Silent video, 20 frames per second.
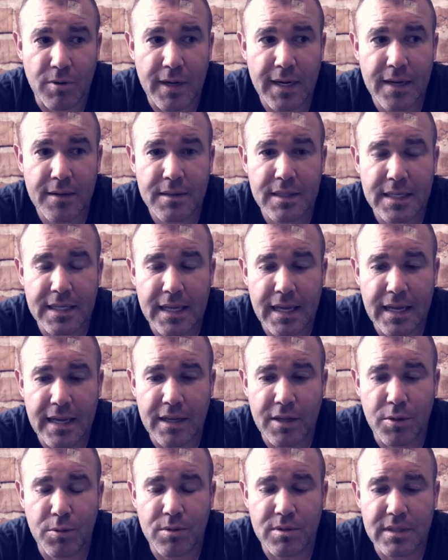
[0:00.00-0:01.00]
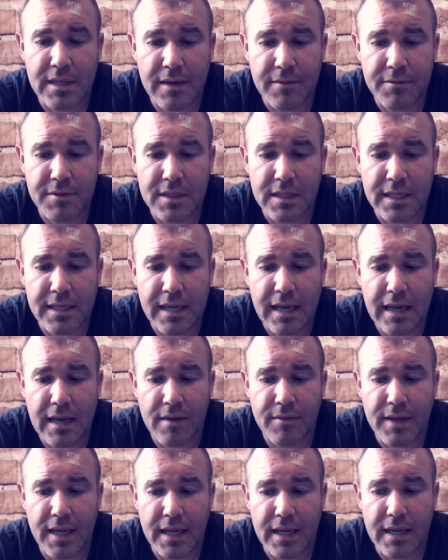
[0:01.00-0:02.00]
Right out the gate, you definitely
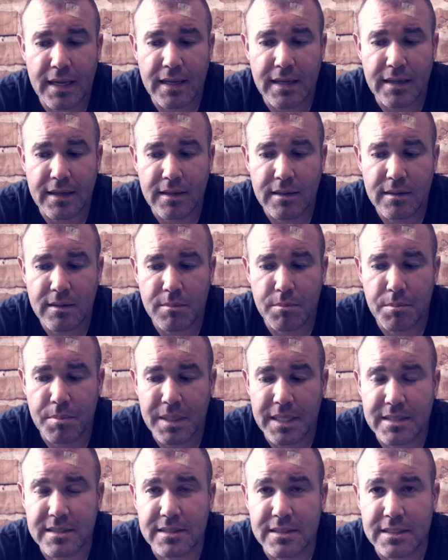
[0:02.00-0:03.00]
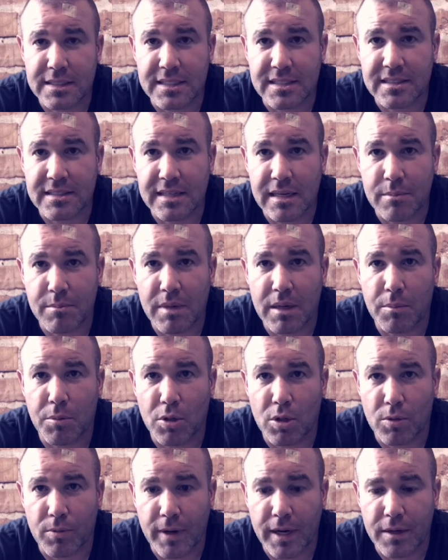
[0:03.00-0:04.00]
have a beastly scent
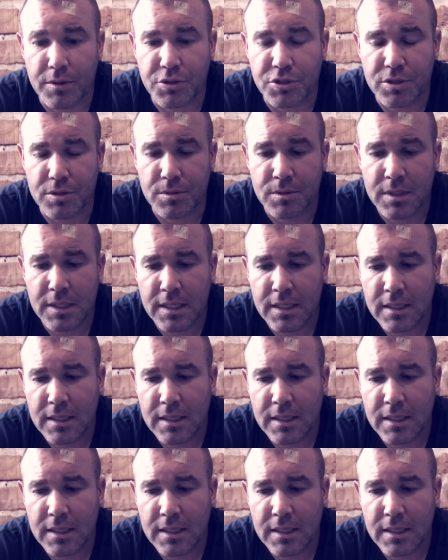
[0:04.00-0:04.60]
bubble around you.